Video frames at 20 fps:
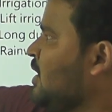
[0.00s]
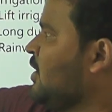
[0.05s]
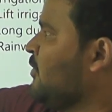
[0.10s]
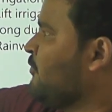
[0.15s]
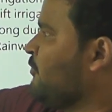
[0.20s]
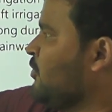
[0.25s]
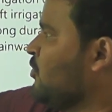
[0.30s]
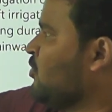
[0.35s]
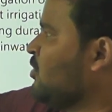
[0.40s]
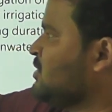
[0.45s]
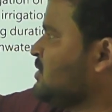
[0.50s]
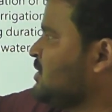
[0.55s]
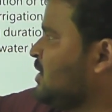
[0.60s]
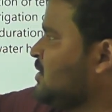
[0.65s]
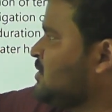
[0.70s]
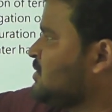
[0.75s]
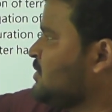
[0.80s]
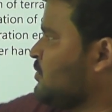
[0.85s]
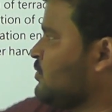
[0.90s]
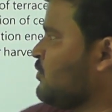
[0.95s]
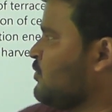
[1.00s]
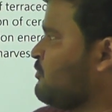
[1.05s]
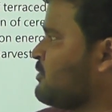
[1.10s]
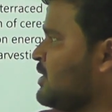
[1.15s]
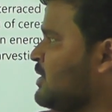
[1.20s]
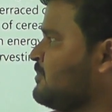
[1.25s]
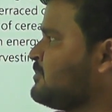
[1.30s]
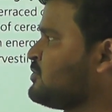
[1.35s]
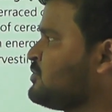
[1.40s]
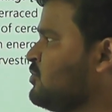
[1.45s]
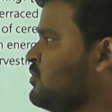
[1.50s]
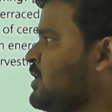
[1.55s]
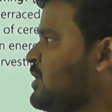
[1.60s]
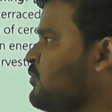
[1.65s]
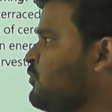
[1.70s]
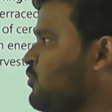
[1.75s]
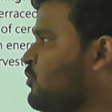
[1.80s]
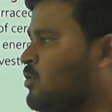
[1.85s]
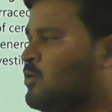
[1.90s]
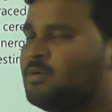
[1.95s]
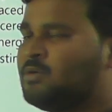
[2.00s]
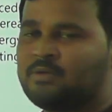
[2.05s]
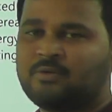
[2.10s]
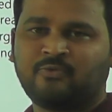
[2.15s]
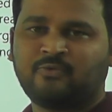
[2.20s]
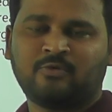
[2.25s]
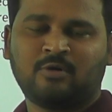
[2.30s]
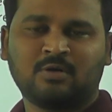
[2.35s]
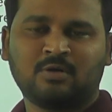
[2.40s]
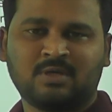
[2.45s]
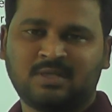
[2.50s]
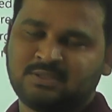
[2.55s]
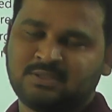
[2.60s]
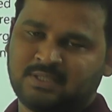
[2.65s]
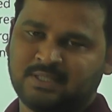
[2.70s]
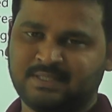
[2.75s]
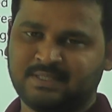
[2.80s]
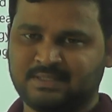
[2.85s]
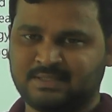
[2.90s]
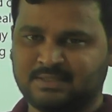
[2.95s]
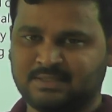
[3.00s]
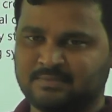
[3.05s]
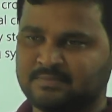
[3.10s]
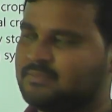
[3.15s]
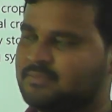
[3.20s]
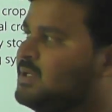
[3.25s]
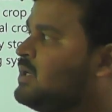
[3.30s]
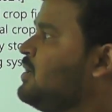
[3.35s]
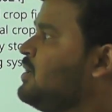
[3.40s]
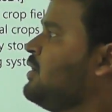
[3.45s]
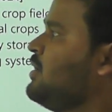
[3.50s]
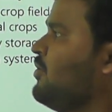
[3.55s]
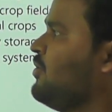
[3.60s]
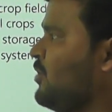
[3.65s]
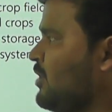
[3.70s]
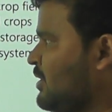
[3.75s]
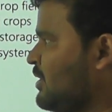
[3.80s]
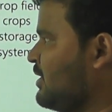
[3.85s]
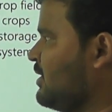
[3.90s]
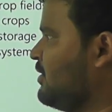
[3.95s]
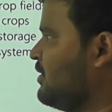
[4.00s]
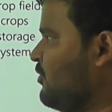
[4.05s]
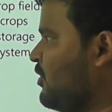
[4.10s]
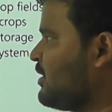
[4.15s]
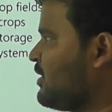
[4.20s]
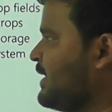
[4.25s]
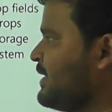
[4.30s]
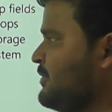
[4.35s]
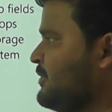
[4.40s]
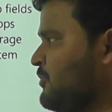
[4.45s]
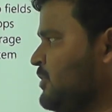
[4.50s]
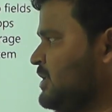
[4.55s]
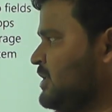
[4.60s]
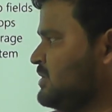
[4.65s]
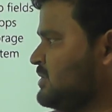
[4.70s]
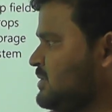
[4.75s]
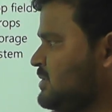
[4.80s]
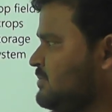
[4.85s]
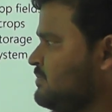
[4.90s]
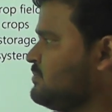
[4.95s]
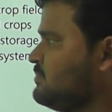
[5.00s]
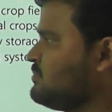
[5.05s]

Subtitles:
fuel cells, rooftop solar, photovoltaic cells, voltaic units.